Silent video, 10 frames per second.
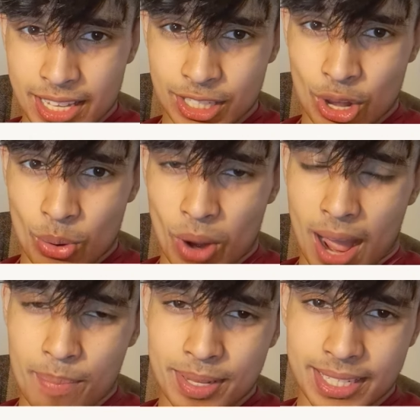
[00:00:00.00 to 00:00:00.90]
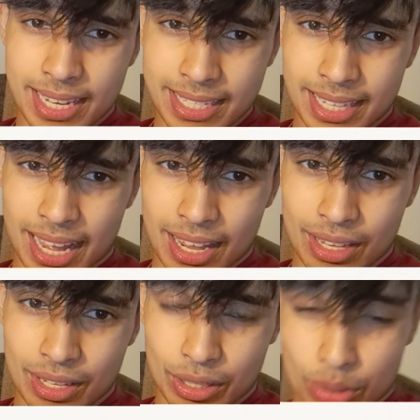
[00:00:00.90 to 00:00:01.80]
So what happens is that
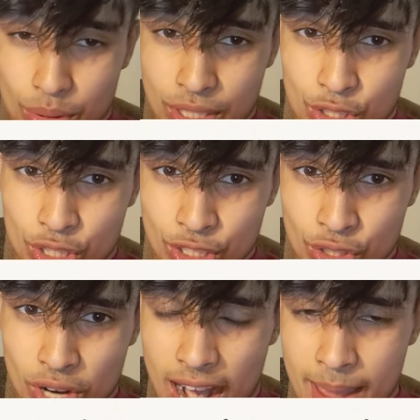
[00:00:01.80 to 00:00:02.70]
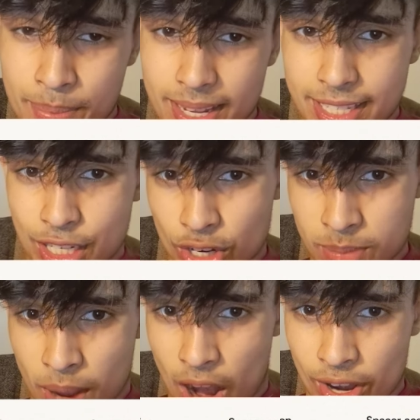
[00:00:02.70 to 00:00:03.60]
it's transcribed into
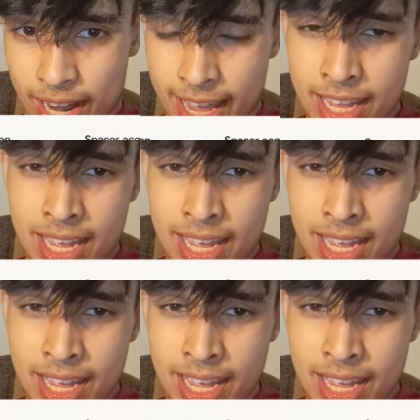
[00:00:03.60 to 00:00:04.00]
CRISPR RNA,